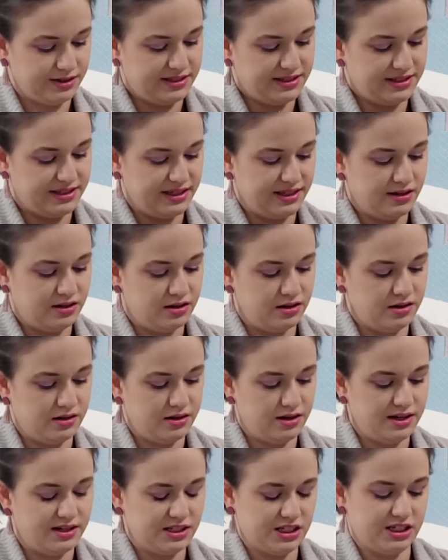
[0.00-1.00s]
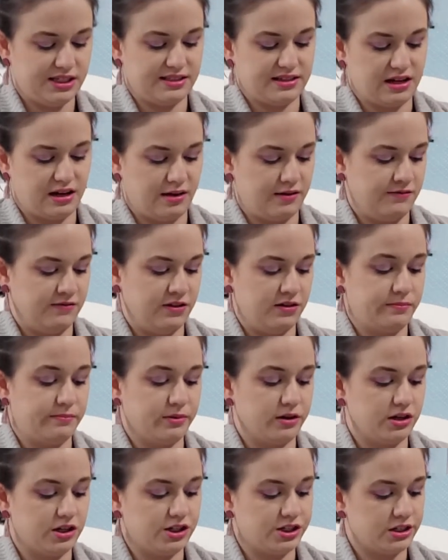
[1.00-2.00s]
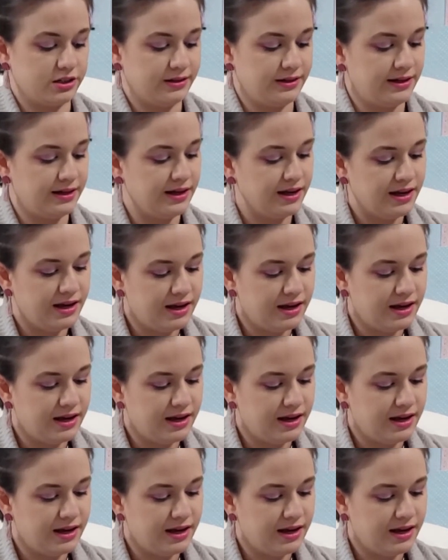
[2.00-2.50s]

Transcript: see her and she's covered partially,